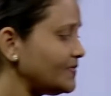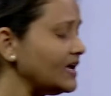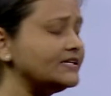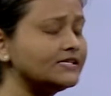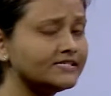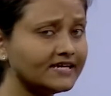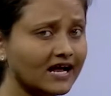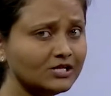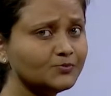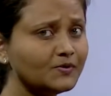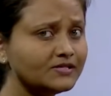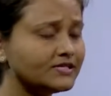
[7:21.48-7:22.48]
it is
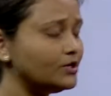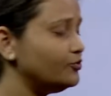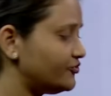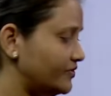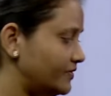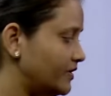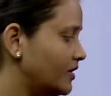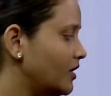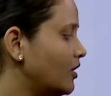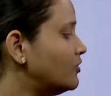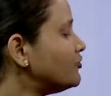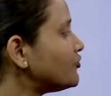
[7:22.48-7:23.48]
transparent solution.
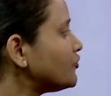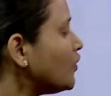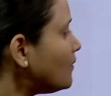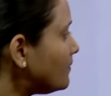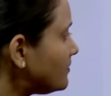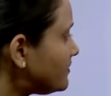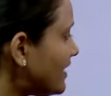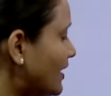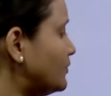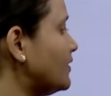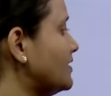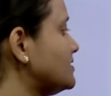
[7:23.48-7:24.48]
So, try
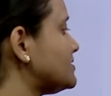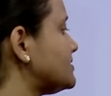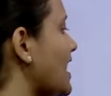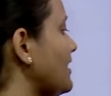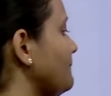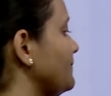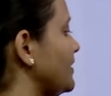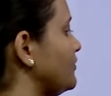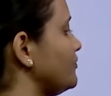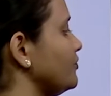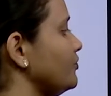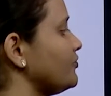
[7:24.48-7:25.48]
to understand that
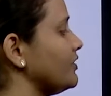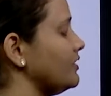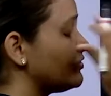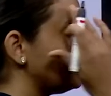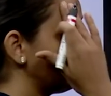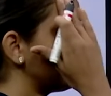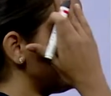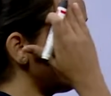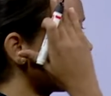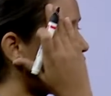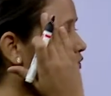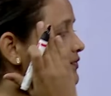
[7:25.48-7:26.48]
true solution
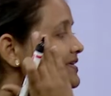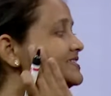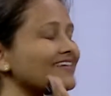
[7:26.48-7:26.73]
is always